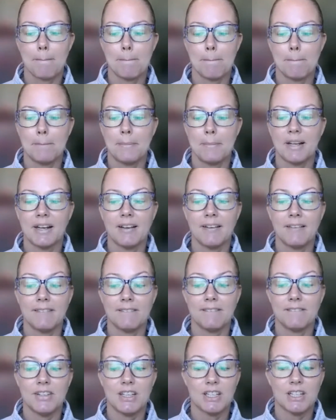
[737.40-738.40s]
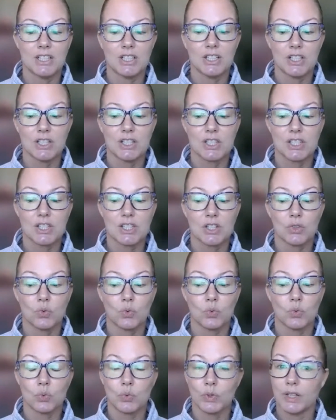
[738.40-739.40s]
but it feels
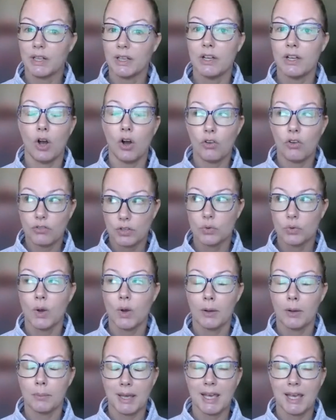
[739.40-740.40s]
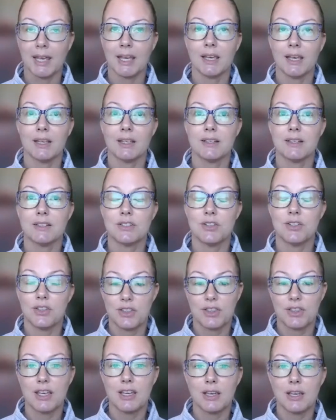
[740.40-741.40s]
really overwhelming to
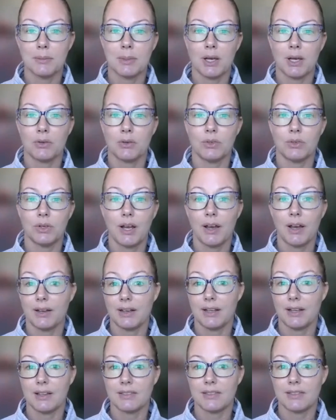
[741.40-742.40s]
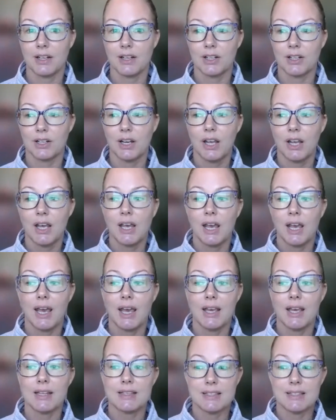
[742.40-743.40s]
think about how to get there
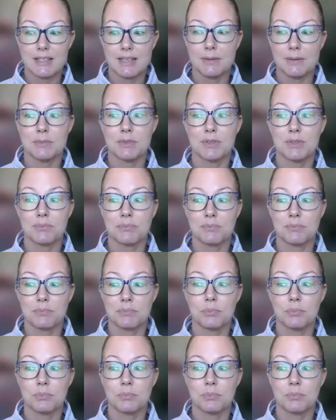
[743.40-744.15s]
and seems